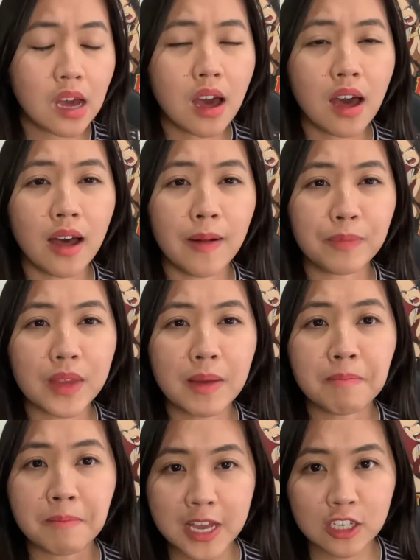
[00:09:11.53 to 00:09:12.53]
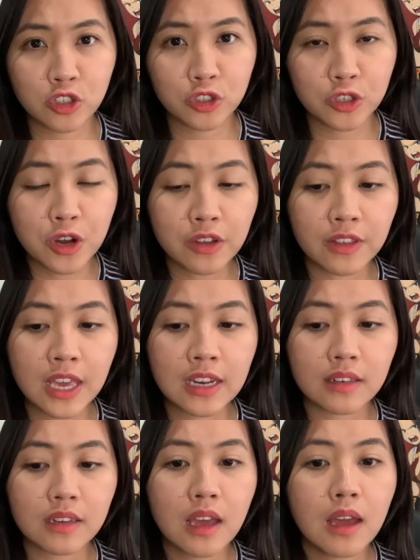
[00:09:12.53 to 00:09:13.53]
a mixture of
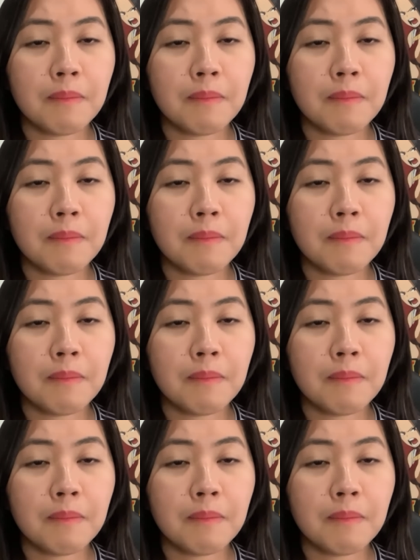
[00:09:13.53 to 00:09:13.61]
it.